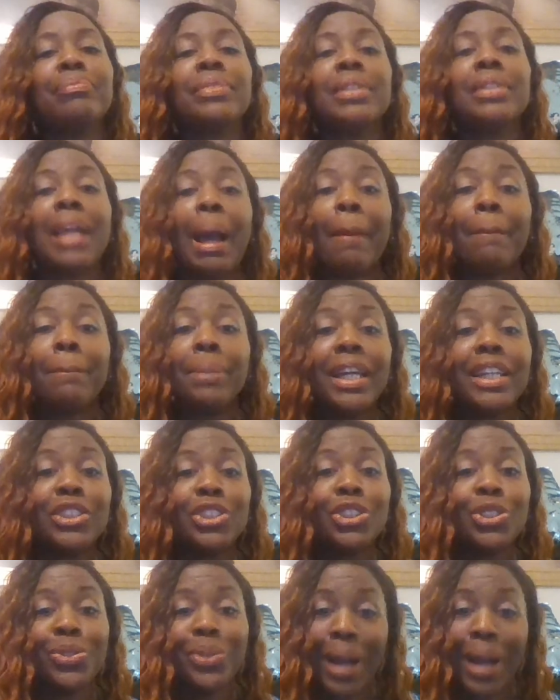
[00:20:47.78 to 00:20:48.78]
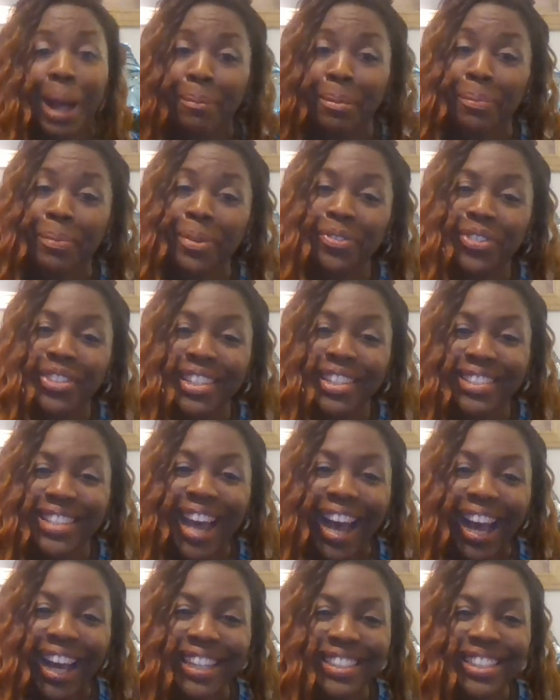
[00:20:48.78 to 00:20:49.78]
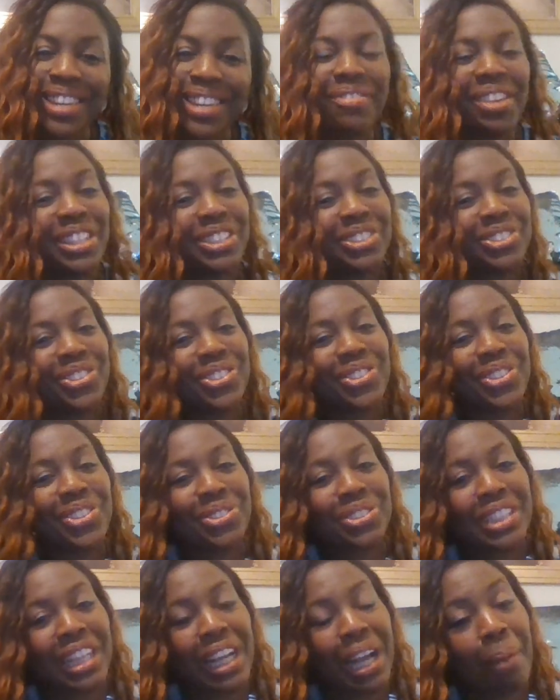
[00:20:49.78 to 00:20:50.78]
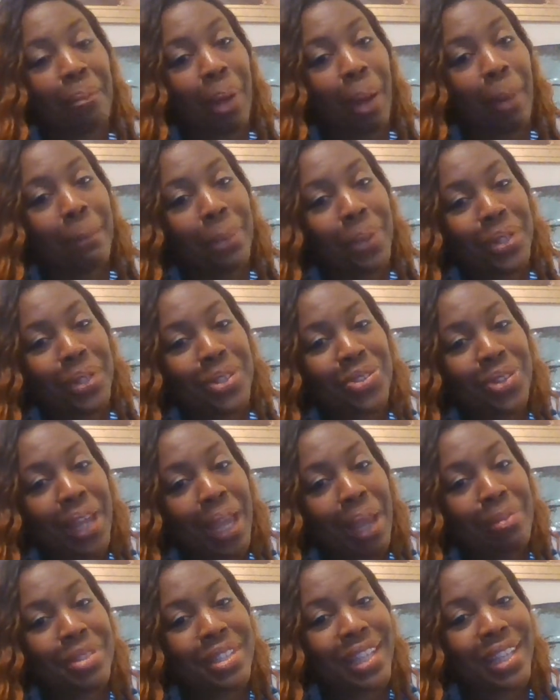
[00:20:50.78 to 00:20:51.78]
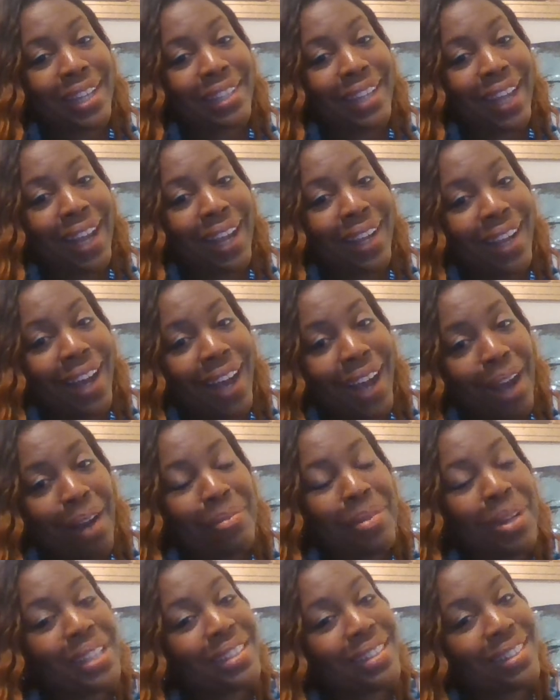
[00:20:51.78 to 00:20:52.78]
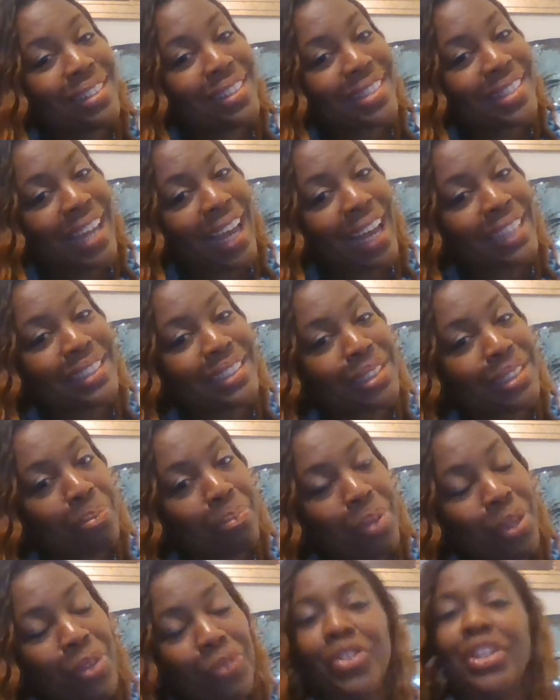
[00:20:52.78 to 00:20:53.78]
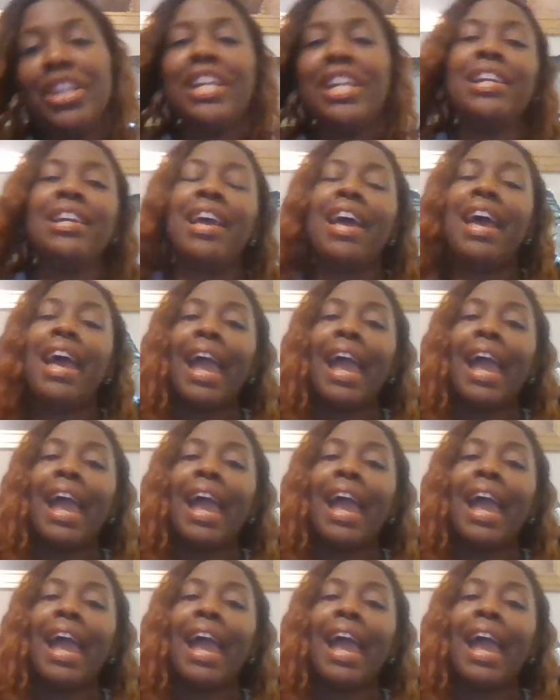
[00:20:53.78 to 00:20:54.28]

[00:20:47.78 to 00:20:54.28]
God bless you. I'm Epiphany Tanya. Make sure you go check out my books on Amazon.com under LaTanya's Epiphany.